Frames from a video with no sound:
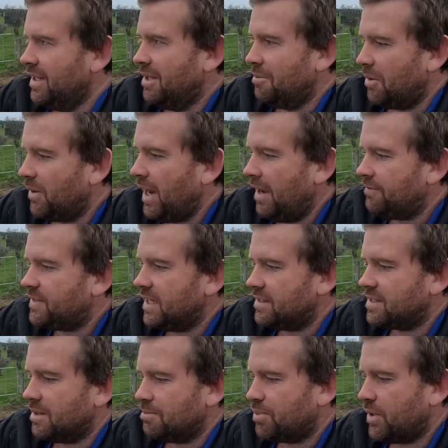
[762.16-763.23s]
But we have
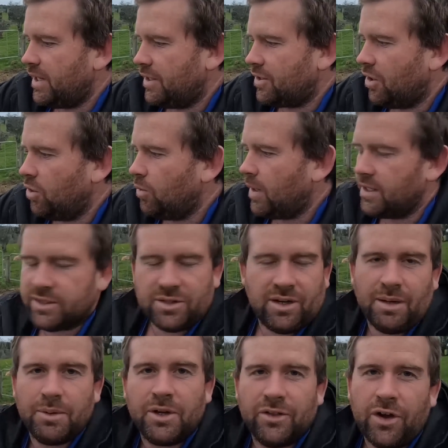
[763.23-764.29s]
done some pretty cool ones,
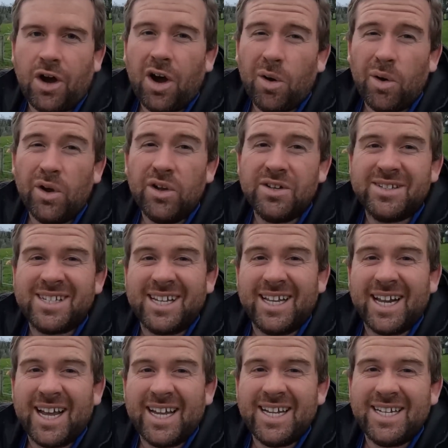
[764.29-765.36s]
like we've got the whole herd
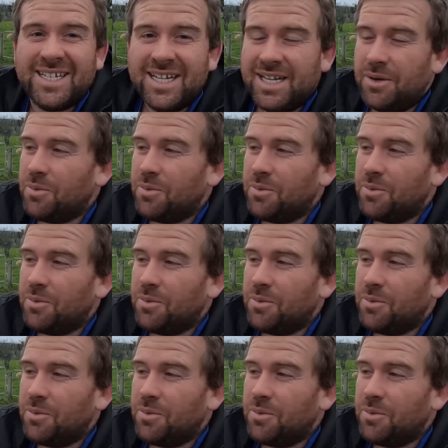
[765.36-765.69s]
DNA,